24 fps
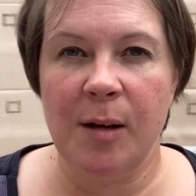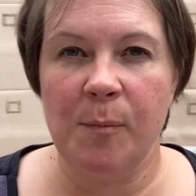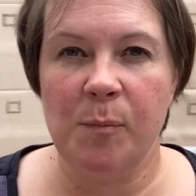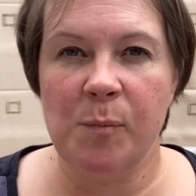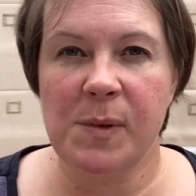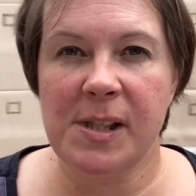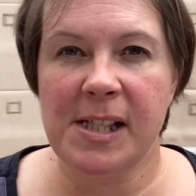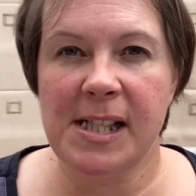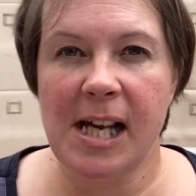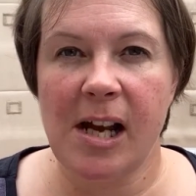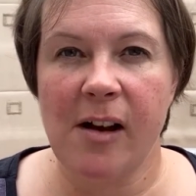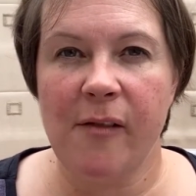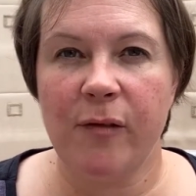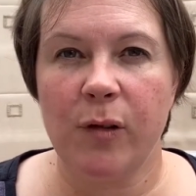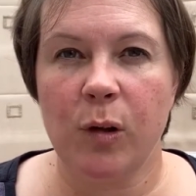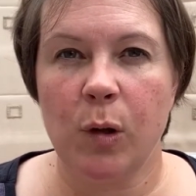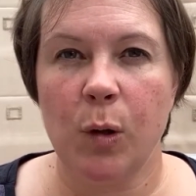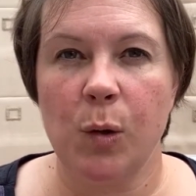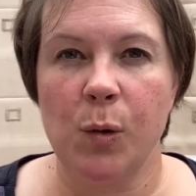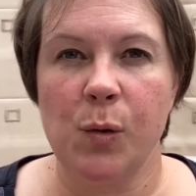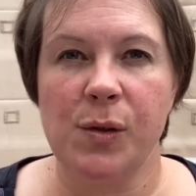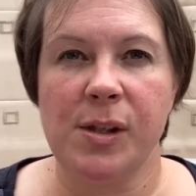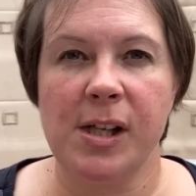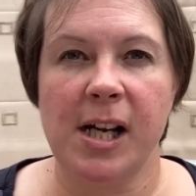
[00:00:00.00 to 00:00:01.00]
set of
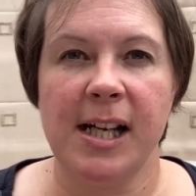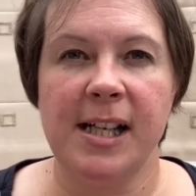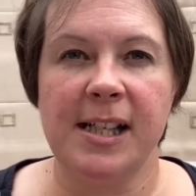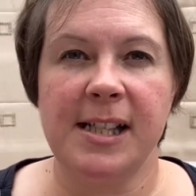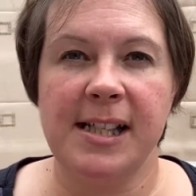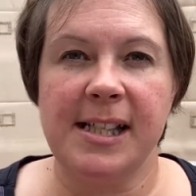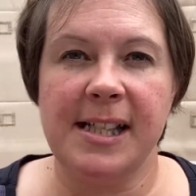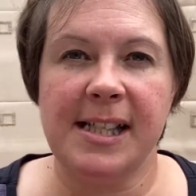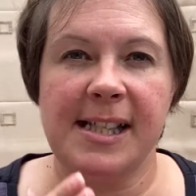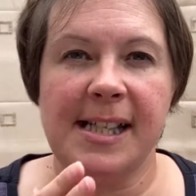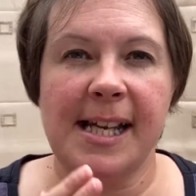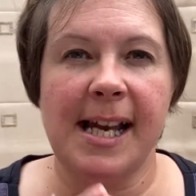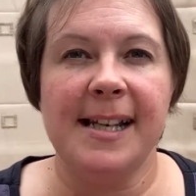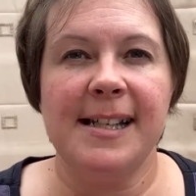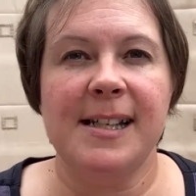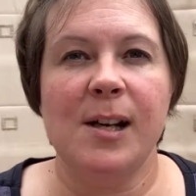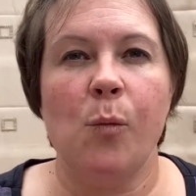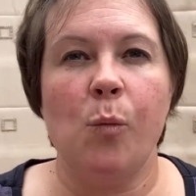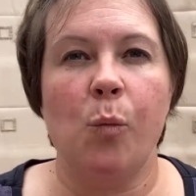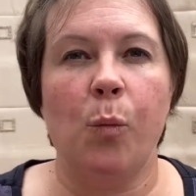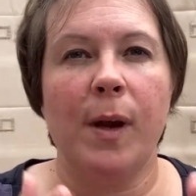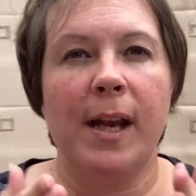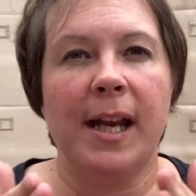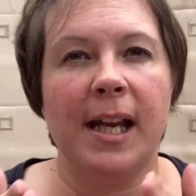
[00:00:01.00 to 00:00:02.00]
clues, I set it
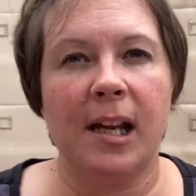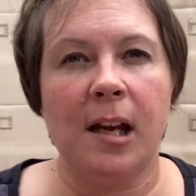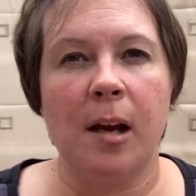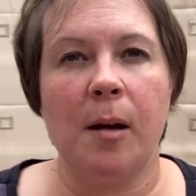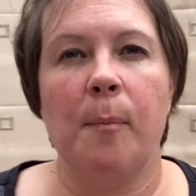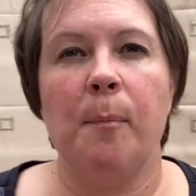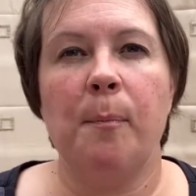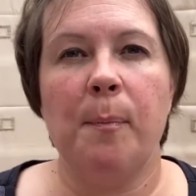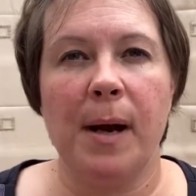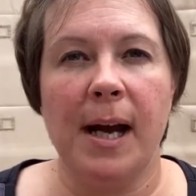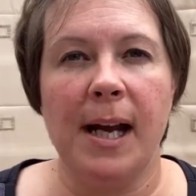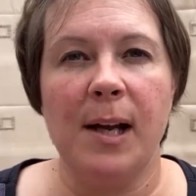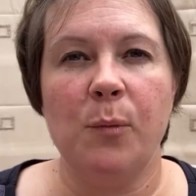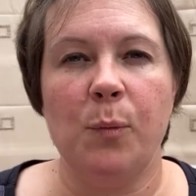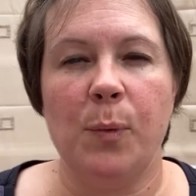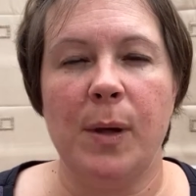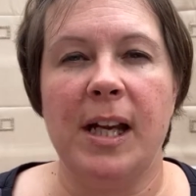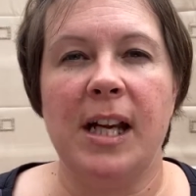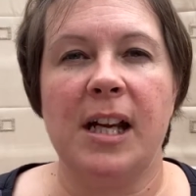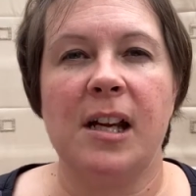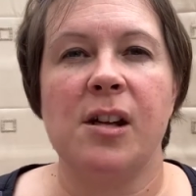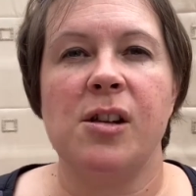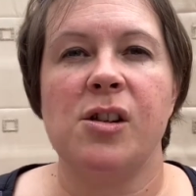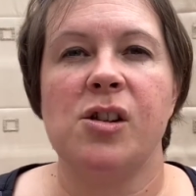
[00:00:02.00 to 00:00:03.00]
week by
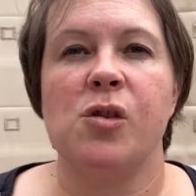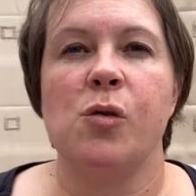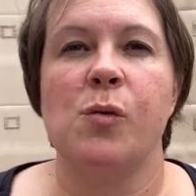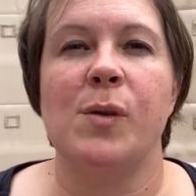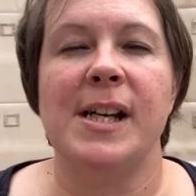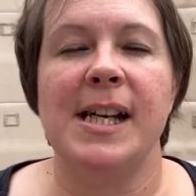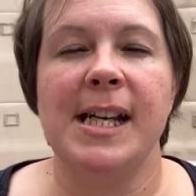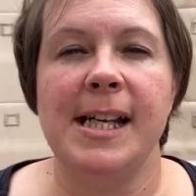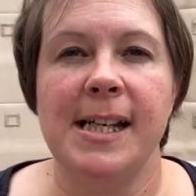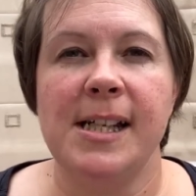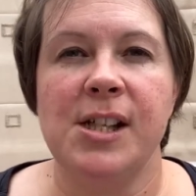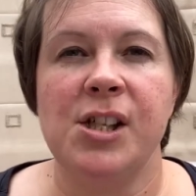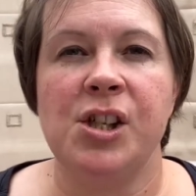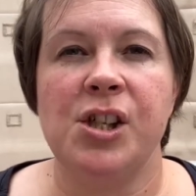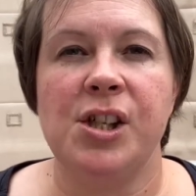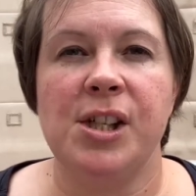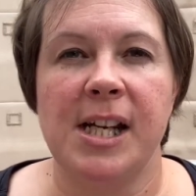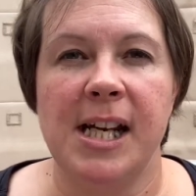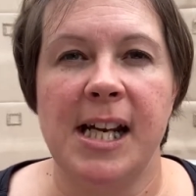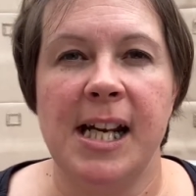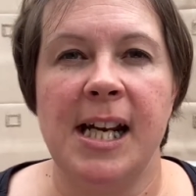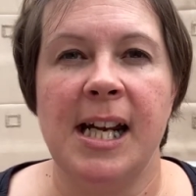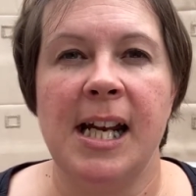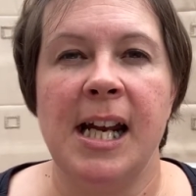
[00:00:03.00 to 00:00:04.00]
week. So each
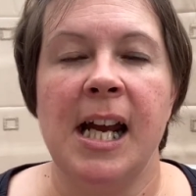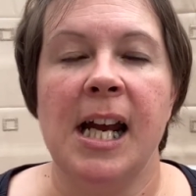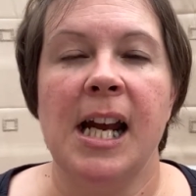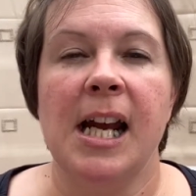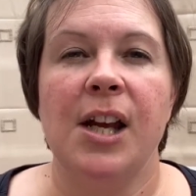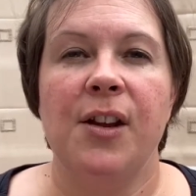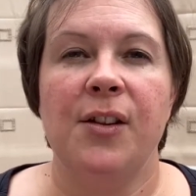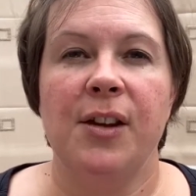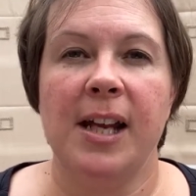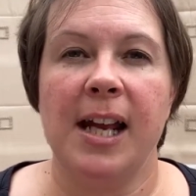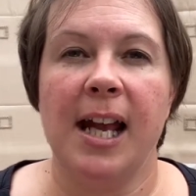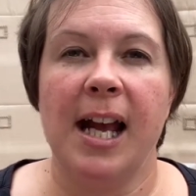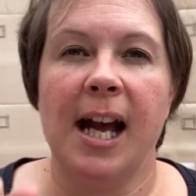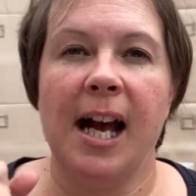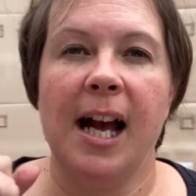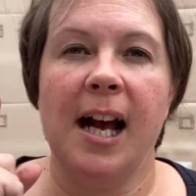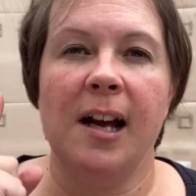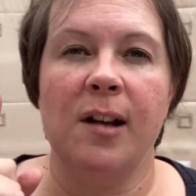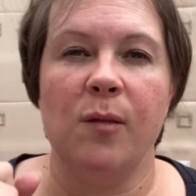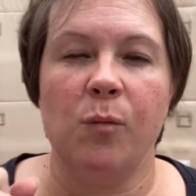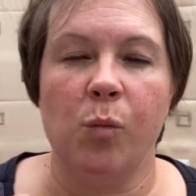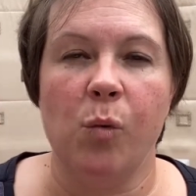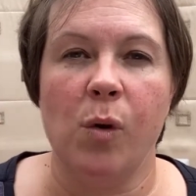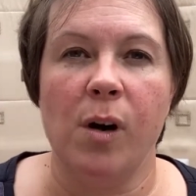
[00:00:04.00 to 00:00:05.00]
day they
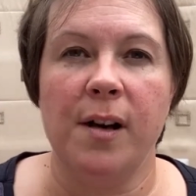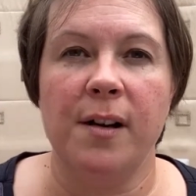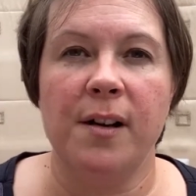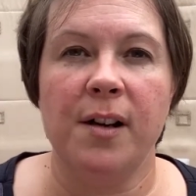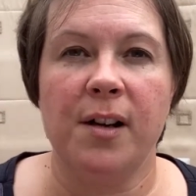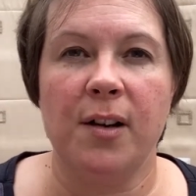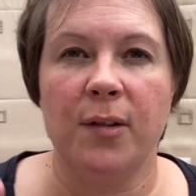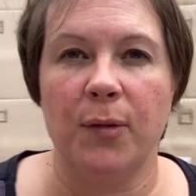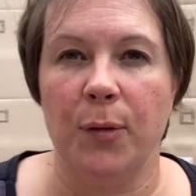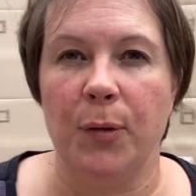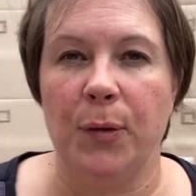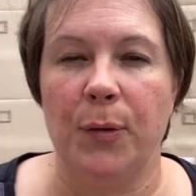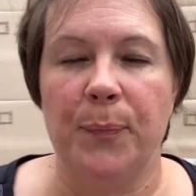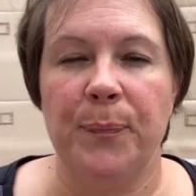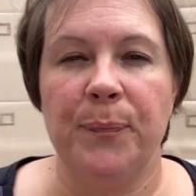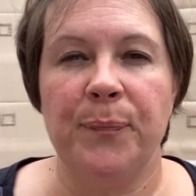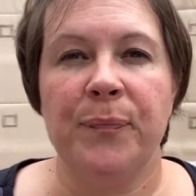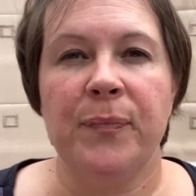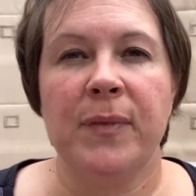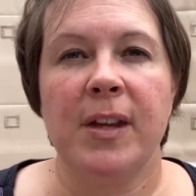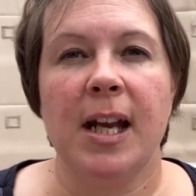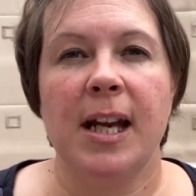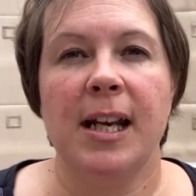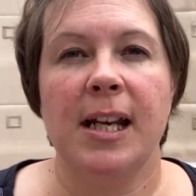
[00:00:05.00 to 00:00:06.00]
had one clue.
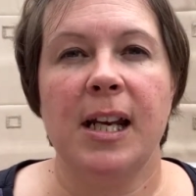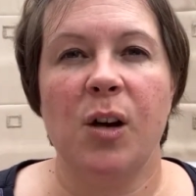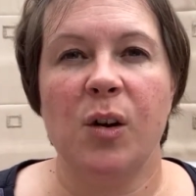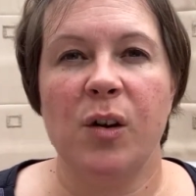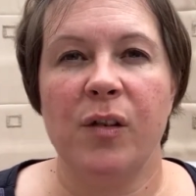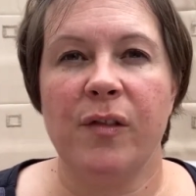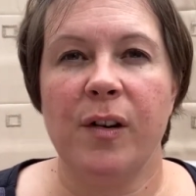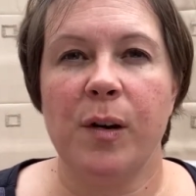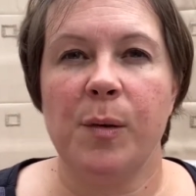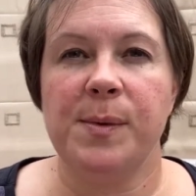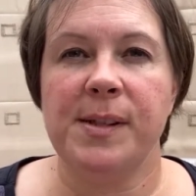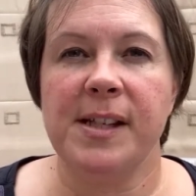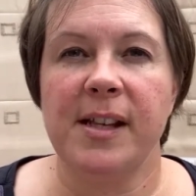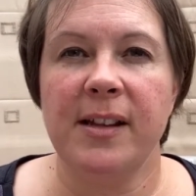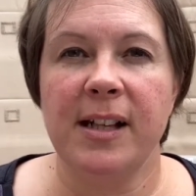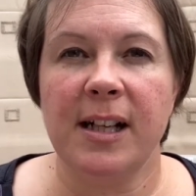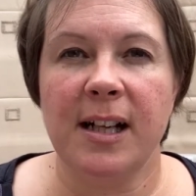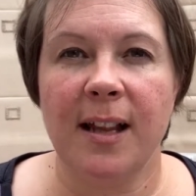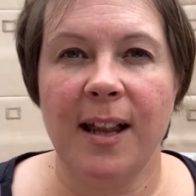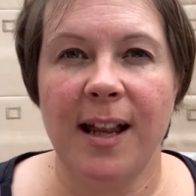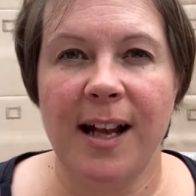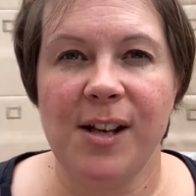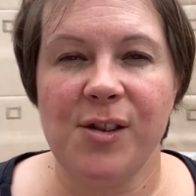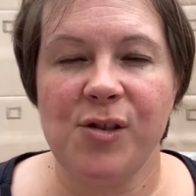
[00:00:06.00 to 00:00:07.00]
Now, if I was in the
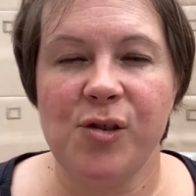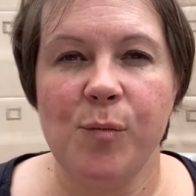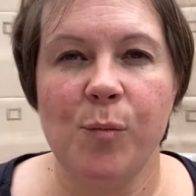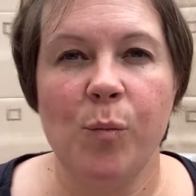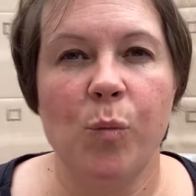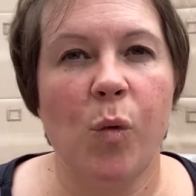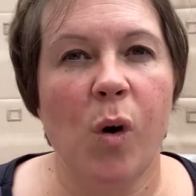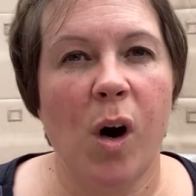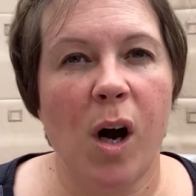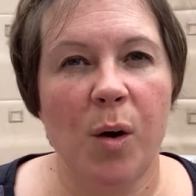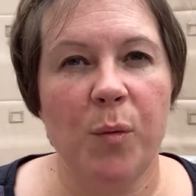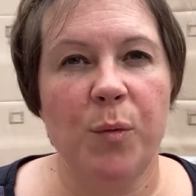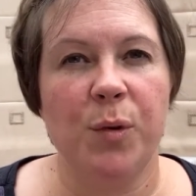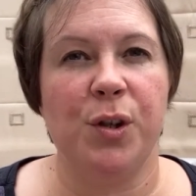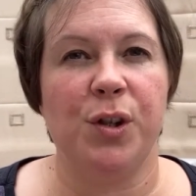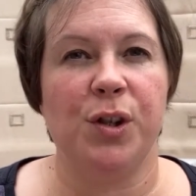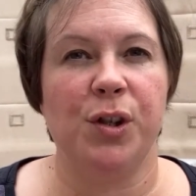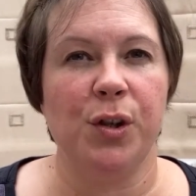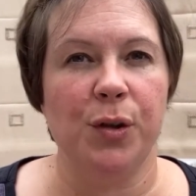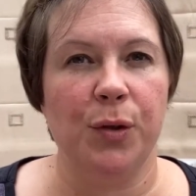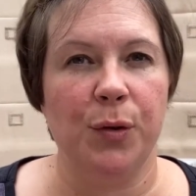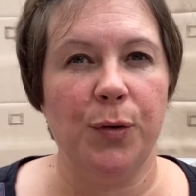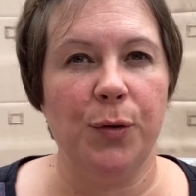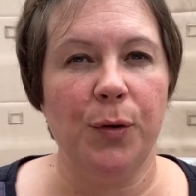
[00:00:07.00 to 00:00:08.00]
classroom, what I would
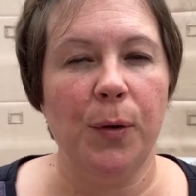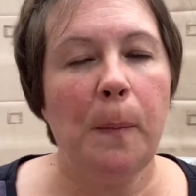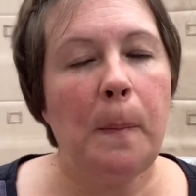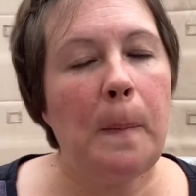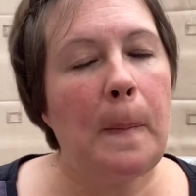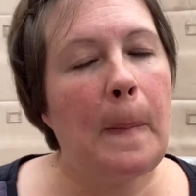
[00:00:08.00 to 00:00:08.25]
do